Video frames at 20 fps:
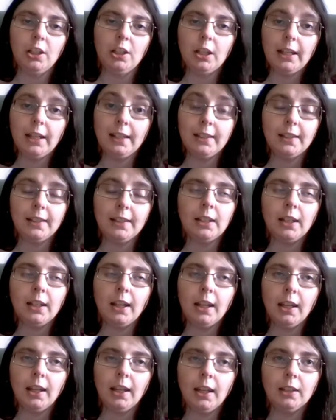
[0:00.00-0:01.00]
editing,
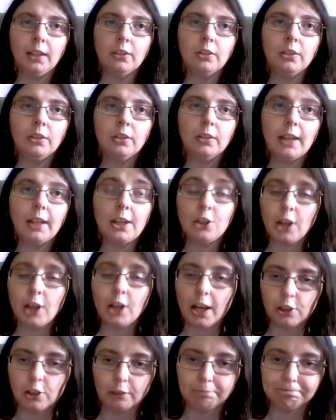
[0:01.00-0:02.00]
and
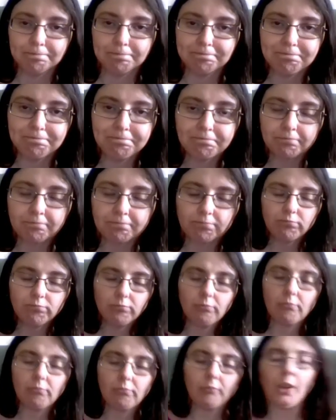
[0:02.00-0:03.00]
education.
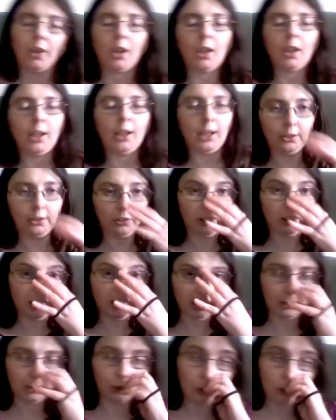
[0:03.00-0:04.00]
And
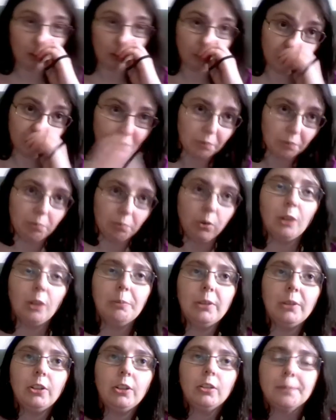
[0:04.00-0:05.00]
in terms of
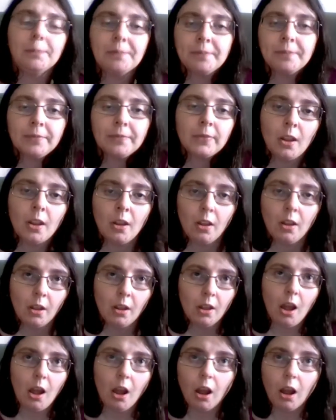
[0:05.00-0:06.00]
employment,
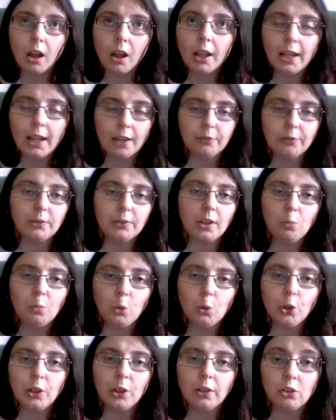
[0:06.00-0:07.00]
I have done
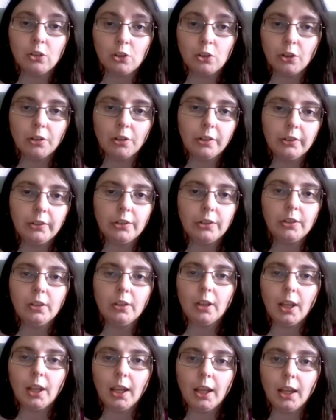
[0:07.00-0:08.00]
work as a journalist
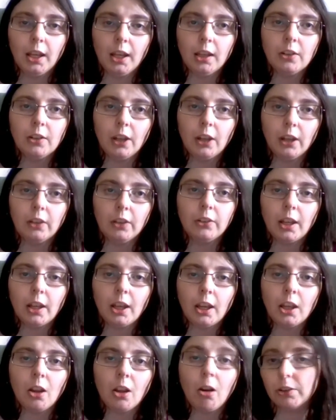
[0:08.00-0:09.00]
and as
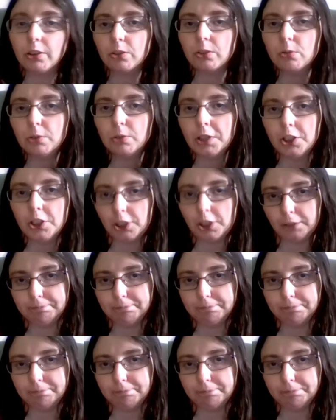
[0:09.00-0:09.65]
a high school teacher.